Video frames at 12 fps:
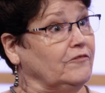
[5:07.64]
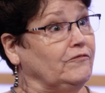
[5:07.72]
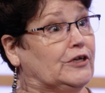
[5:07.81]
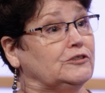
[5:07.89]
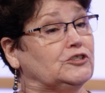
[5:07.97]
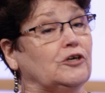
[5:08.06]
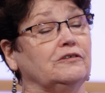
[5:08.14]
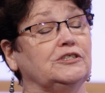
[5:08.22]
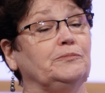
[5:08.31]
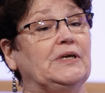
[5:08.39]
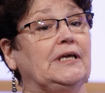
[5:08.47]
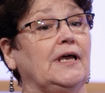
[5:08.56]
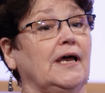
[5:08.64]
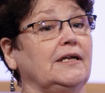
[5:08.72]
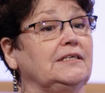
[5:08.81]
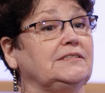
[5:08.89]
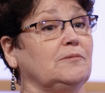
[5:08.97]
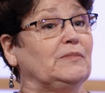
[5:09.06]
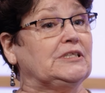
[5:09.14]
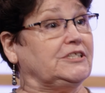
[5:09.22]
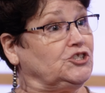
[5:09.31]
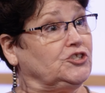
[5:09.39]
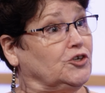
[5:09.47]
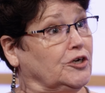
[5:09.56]
If okay. there's going to be any
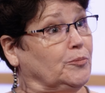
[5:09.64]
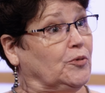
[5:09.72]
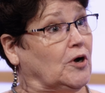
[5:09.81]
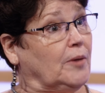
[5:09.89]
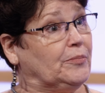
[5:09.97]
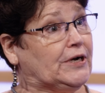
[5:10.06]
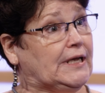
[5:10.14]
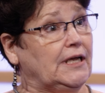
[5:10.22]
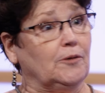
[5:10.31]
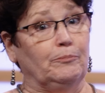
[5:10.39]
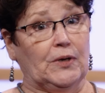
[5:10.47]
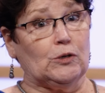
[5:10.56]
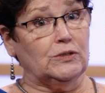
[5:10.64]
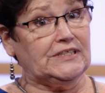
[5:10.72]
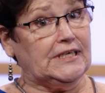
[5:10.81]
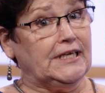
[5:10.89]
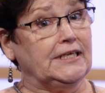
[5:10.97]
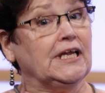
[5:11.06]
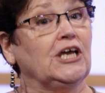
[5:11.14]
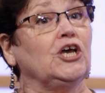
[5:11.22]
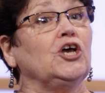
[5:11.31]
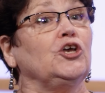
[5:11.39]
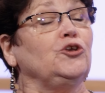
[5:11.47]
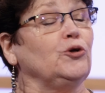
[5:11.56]
demolition on a property, a building,
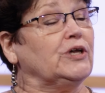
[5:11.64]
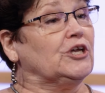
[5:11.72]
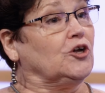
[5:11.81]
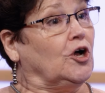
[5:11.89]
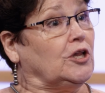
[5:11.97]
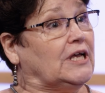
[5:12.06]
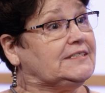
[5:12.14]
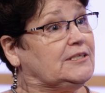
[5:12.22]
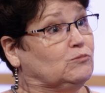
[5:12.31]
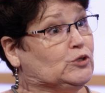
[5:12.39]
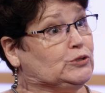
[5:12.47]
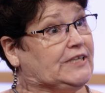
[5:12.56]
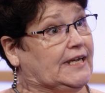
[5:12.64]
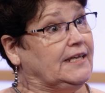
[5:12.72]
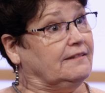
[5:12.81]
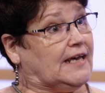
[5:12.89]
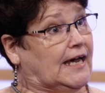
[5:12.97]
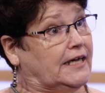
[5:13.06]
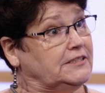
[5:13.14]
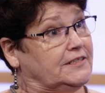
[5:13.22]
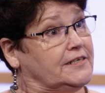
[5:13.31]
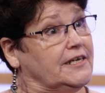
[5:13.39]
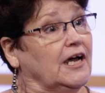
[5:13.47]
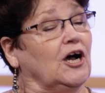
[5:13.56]
you can call us and we'll take
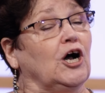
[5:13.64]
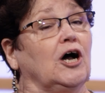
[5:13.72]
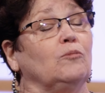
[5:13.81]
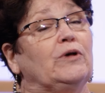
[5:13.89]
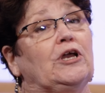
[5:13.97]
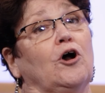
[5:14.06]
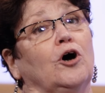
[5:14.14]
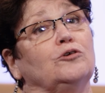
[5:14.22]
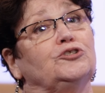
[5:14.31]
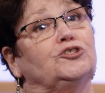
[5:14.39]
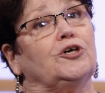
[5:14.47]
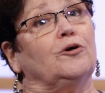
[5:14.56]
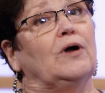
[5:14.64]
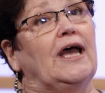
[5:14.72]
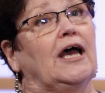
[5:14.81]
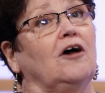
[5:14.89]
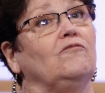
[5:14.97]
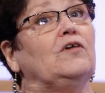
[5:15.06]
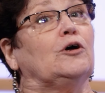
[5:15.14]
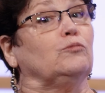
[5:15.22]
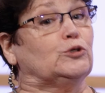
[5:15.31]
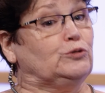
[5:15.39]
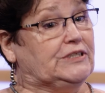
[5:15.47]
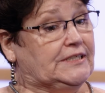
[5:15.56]
that. Um, we also have a
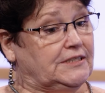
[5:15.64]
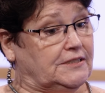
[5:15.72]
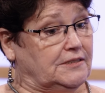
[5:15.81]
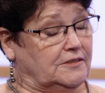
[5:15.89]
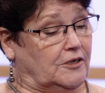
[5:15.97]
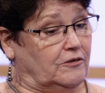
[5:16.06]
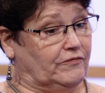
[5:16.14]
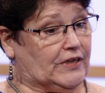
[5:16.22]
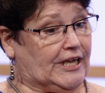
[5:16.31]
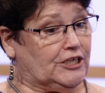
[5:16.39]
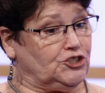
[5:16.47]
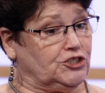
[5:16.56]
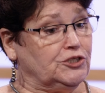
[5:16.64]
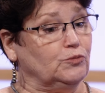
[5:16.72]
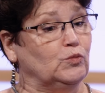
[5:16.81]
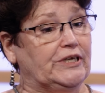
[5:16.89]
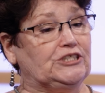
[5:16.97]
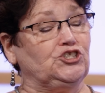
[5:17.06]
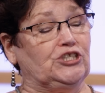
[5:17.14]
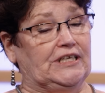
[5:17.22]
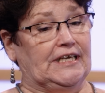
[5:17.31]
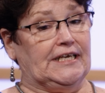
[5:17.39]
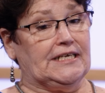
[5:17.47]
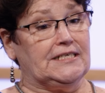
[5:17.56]
routine notification, which
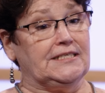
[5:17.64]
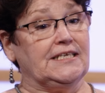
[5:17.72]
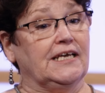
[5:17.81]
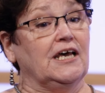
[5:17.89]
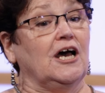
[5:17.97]
is